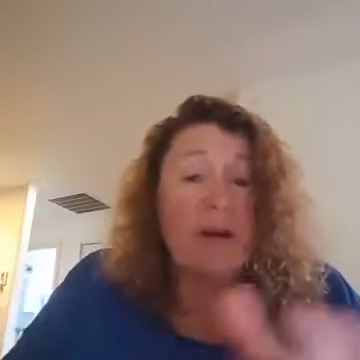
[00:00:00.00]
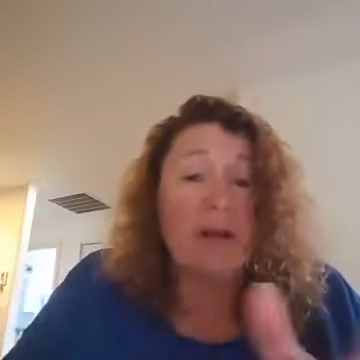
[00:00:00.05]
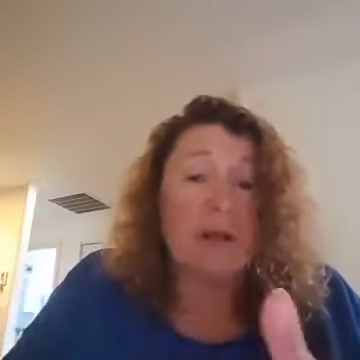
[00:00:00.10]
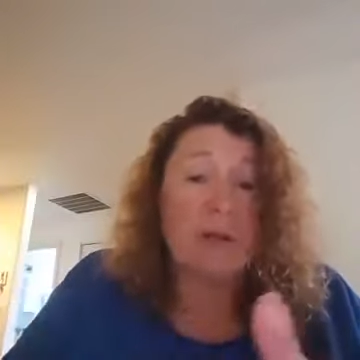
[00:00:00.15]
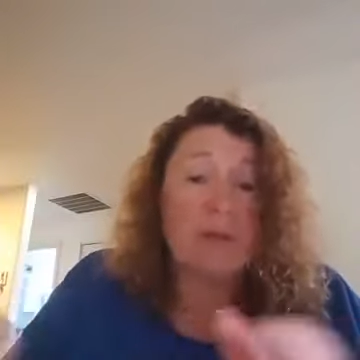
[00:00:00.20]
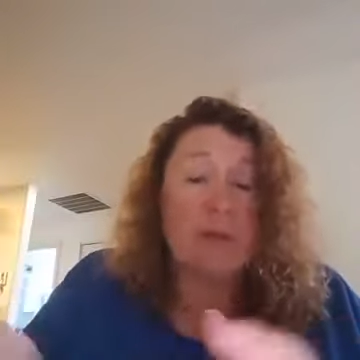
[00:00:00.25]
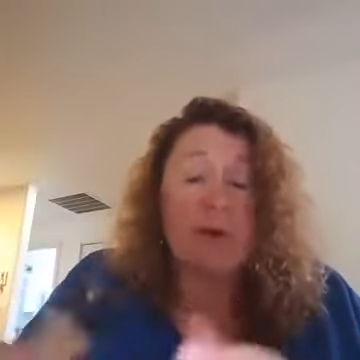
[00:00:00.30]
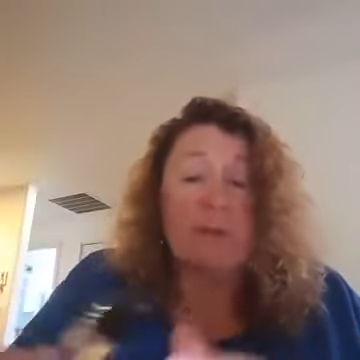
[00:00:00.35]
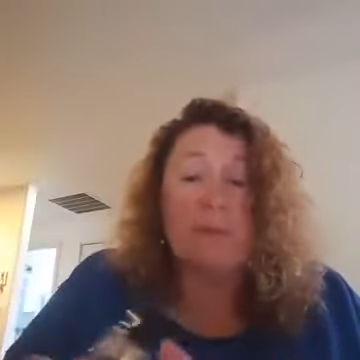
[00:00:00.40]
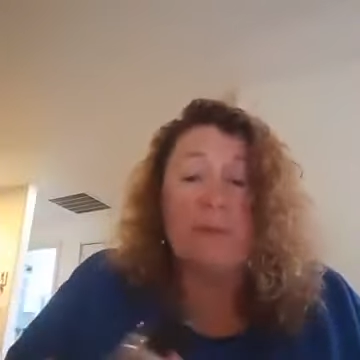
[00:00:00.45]
I
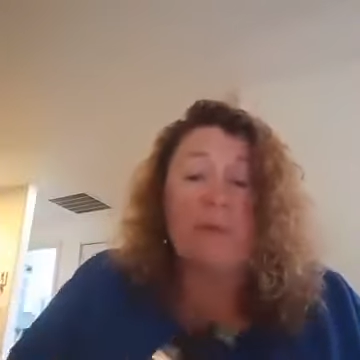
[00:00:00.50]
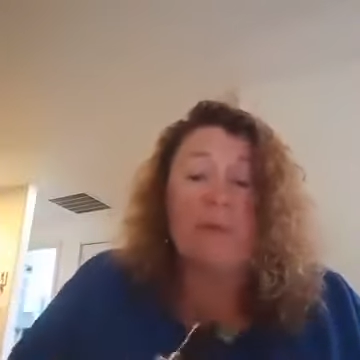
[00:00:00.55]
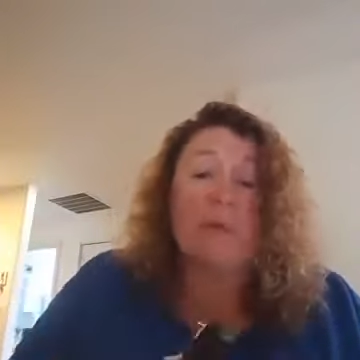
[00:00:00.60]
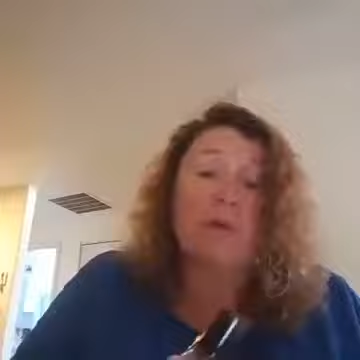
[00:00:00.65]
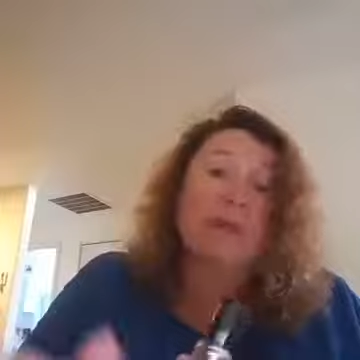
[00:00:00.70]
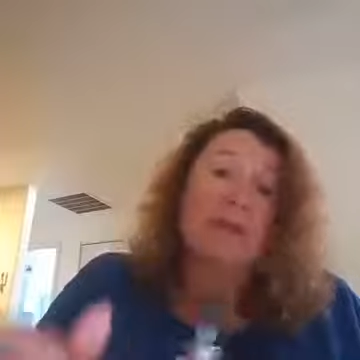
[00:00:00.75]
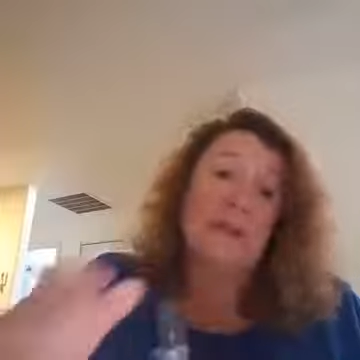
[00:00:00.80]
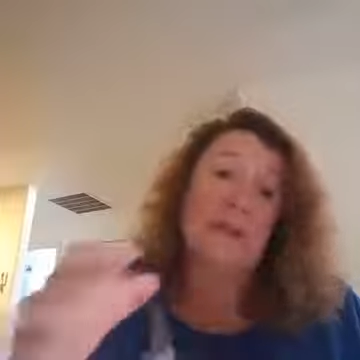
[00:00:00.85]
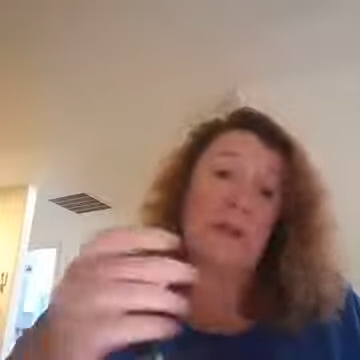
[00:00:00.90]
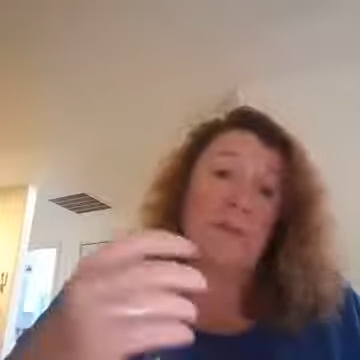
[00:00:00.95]
don't want to be
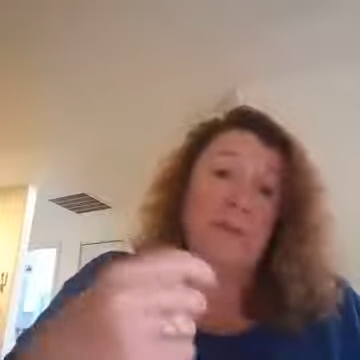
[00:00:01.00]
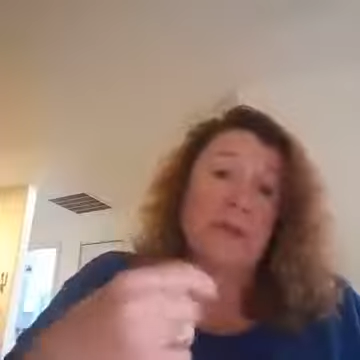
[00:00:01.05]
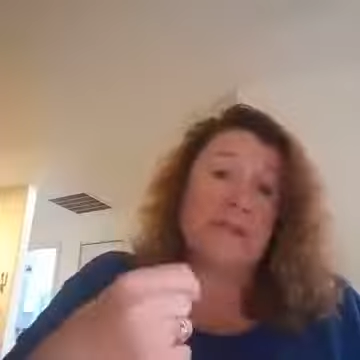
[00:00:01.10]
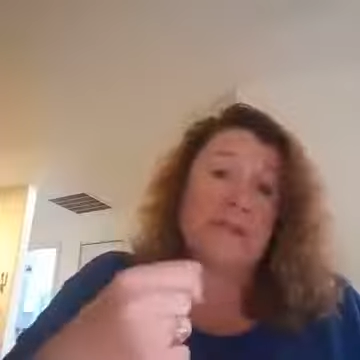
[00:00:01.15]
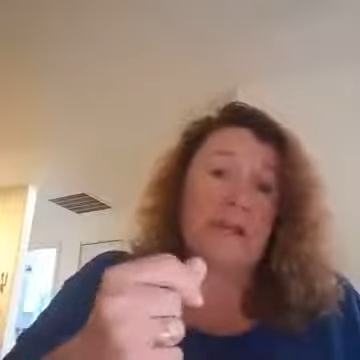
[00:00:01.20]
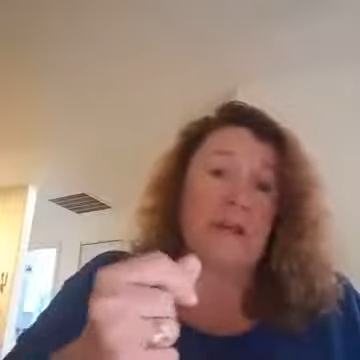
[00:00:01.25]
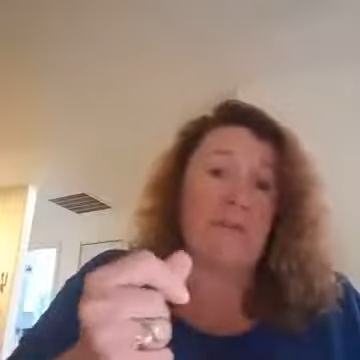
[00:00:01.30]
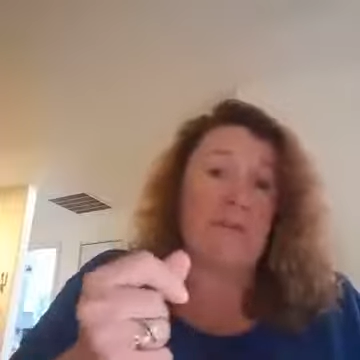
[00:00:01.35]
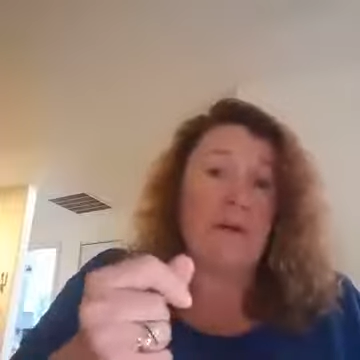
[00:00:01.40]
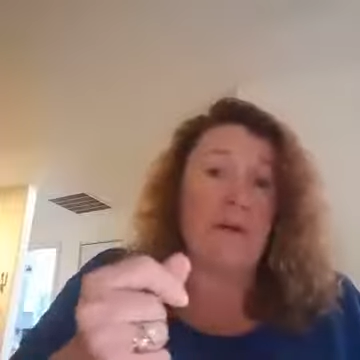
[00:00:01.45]
rolling it on
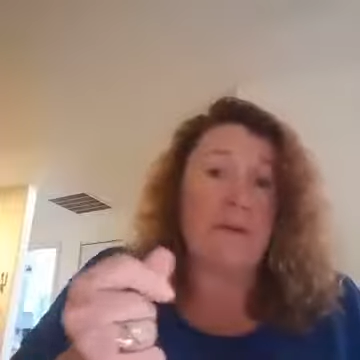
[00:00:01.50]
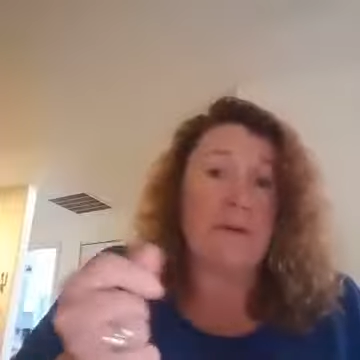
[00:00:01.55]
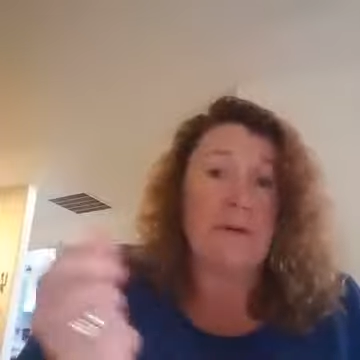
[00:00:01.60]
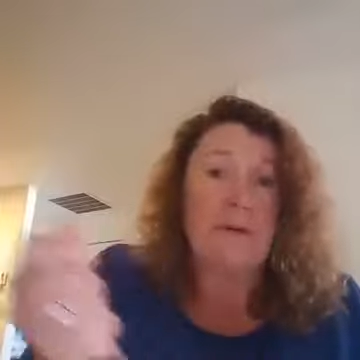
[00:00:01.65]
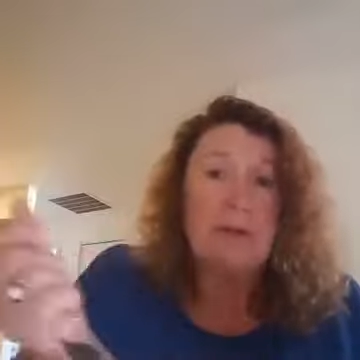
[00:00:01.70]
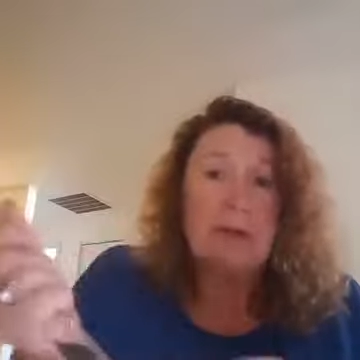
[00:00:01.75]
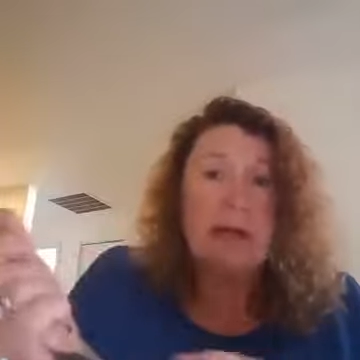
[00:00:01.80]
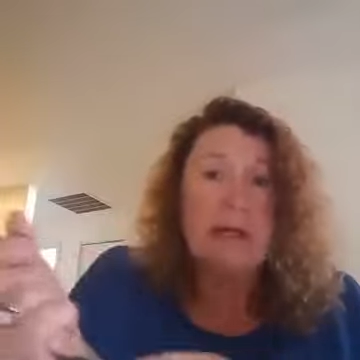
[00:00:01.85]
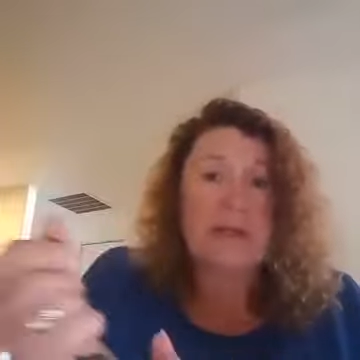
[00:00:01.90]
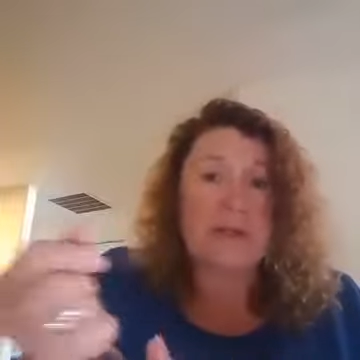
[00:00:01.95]
myself, although
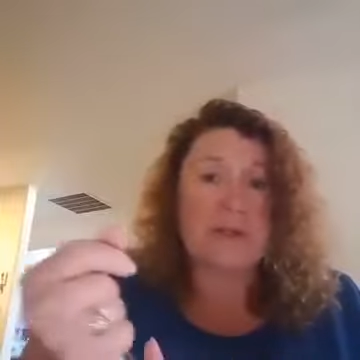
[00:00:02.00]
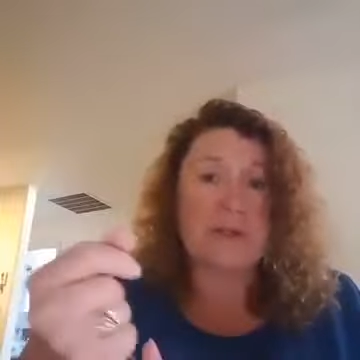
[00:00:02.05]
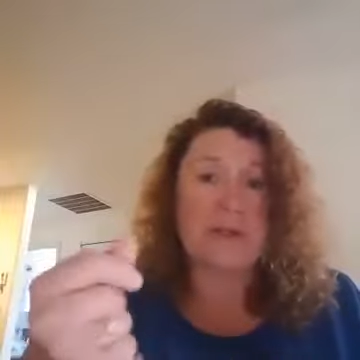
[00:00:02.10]
I